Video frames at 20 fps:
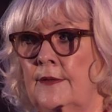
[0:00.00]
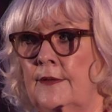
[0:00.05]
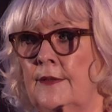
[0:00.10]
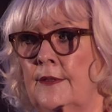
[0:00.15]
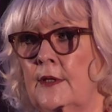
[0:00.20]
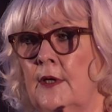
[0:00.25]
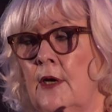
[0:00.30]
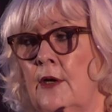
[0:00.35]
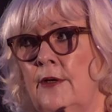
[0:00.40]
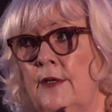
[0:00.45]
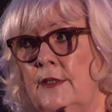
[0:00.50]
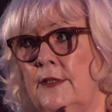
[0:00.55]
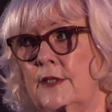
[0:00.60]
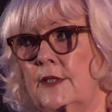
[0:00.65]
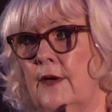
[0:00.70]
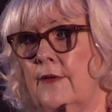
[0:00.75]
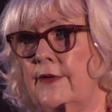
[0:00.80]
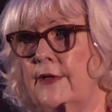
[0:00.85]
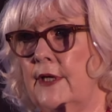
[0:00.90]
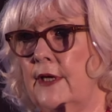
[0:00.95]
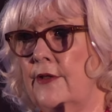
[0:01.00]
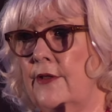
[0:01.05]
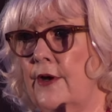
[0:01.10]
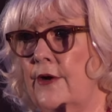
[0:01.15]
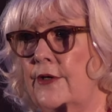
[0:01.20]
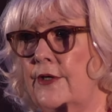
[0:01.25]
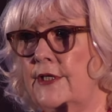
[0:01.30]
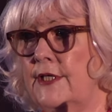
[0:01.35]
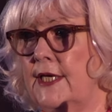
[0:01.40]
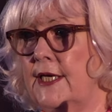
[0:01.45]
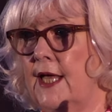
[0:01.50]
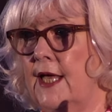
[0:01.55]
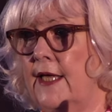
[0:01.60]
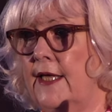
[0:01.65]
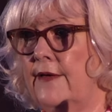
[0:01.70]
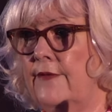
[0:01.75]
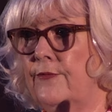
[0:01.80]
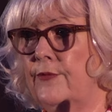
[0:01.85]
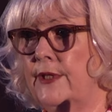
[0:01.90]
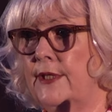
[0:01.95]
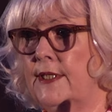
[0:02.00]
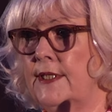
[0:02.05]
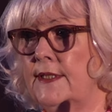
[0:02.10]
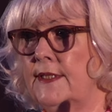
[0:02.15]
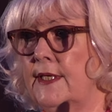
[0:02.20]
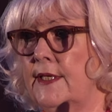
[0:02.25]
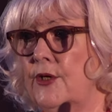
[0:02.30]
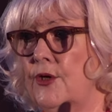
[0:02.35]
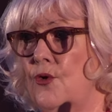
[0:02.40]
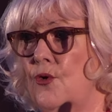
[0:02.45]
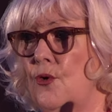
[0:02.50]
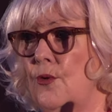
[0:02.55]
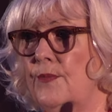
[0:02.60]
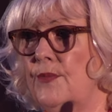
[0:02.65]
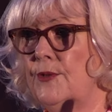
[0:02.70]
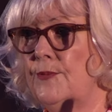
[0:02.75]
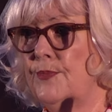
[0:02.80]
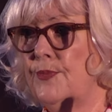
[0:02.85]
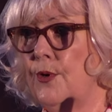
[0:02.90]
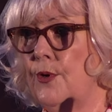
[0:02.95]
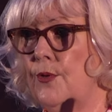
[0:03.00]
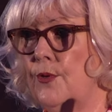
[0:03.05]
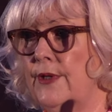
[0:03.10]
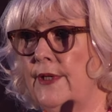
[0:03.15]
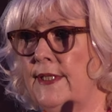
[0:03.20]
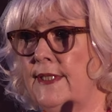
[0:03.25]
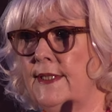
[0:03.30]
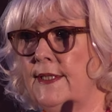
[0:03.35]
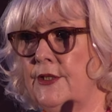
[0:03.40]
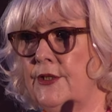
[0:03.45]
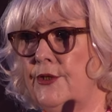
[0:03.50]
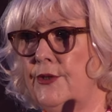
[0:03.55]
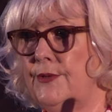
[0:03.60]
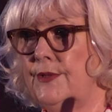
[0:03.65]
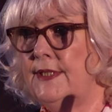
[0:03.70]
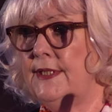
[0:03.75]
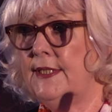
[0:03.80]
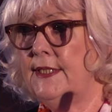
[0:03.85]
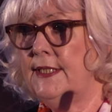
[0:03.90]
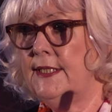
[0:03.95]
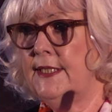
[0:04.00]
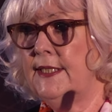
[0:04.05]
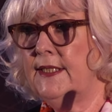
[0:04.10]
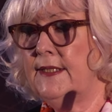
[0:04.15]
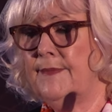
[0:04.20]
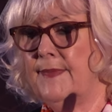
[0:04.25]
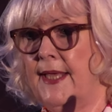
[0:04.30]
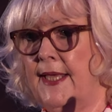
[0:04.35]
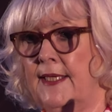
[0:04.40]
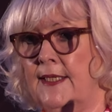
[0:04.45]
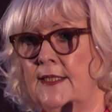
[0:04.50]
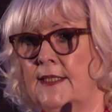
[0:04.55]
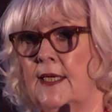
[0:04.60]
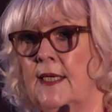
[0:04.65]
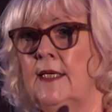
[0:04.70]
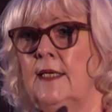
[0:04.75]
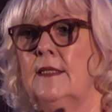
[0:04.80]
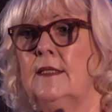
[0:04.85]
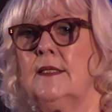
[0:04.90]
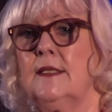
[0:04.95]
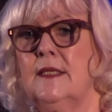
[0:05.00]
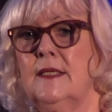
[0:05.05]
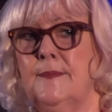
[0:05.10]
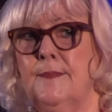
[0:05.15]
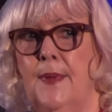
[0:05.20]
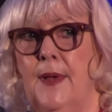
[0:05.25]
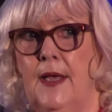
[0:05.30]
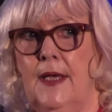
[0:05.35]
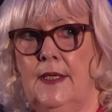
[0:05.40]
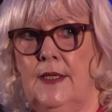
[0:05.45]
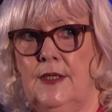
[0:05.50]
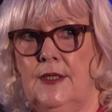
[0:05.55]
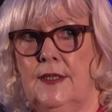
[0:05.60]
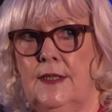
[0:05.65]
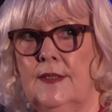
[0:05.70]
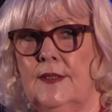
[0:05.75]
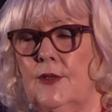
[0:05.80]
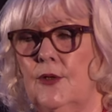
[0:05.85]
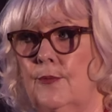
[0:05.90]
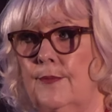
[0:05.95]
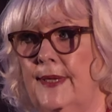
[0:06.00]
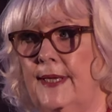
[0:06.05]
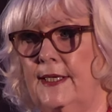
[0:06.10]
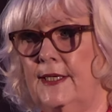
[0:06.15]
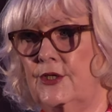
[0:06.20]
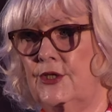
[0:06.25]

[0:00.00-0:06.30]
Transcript: The current governing authority and I have witnessed the enormous progress that UCD has made despite so many